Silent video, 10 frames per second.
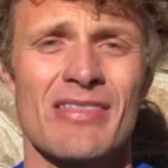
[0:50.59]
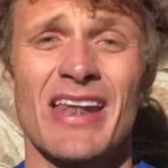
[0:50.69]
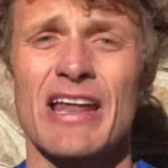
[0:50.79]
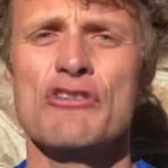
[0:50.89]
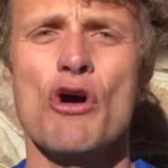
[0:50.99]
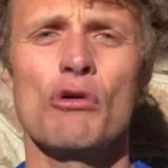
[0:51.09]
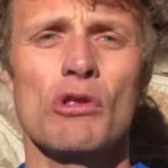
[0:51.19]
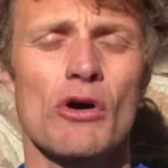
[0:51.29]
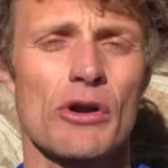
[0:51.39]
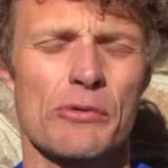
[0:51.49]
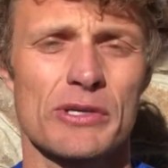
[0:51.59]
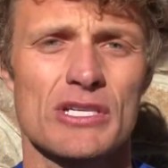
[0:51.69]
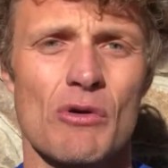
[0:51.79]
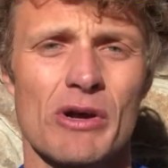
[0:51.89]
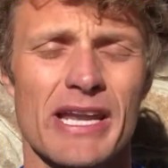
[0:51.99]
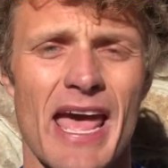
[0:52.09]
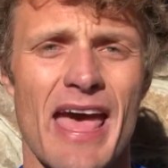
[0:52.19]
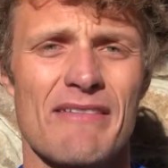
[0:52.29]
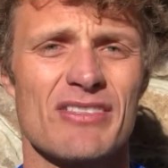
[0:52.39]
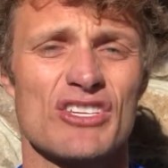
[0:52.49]
that I no longer was going to
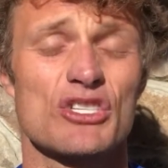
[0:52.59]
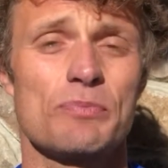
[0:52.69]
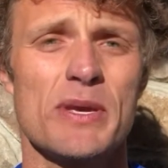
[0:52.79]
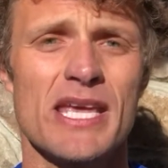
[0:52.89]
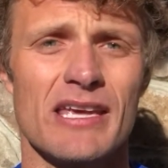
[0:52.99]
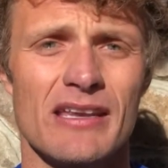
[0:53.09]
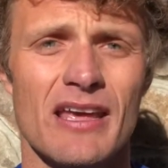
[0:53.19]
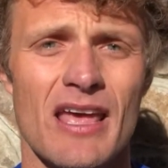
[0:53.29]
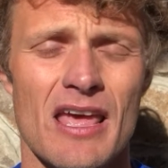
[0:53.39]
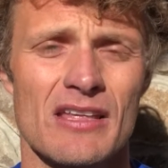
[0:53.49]
have the speed